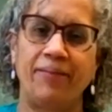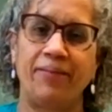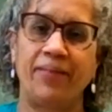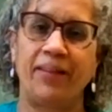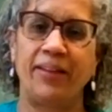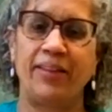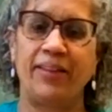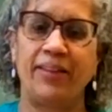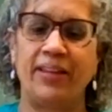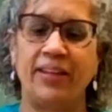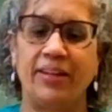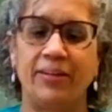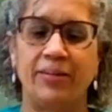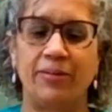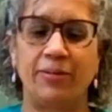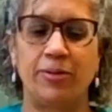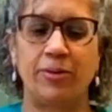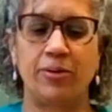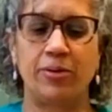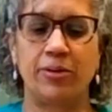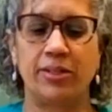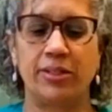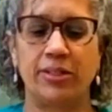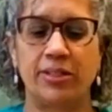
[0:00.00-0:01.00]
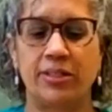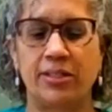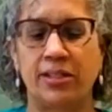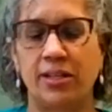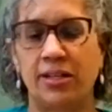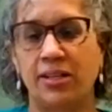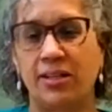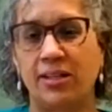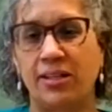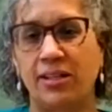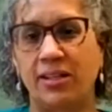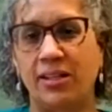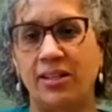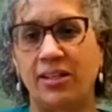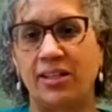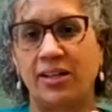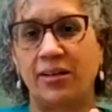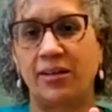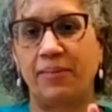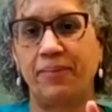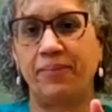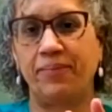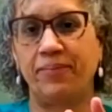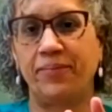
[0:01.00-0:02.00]
And then of course the
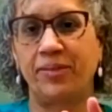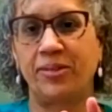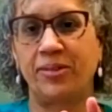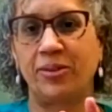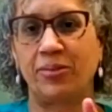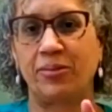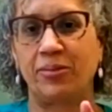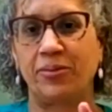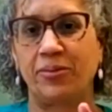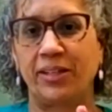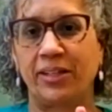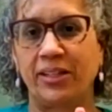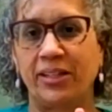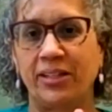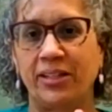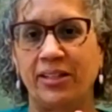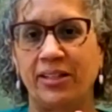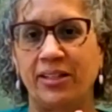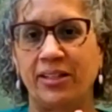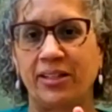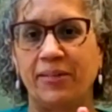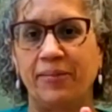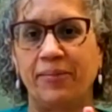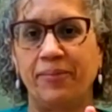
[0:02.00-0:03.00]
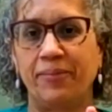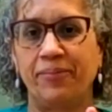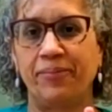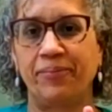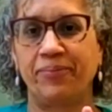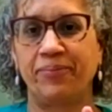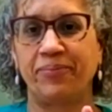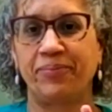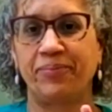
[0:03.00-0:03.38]
thumb, don't forget the thumb.